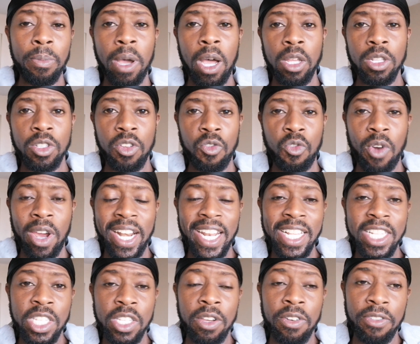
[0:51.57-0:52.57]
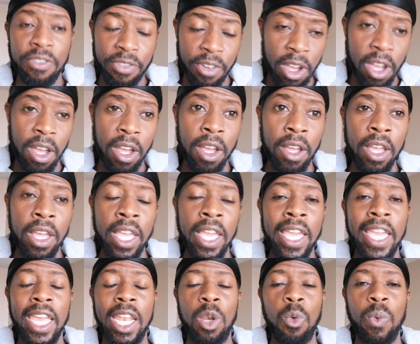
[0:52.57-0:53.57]
miles of running so far
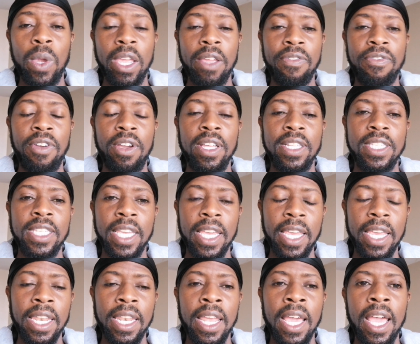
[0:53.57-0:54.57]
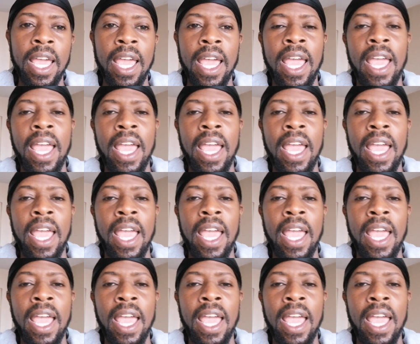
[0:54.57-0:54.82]
in week 13.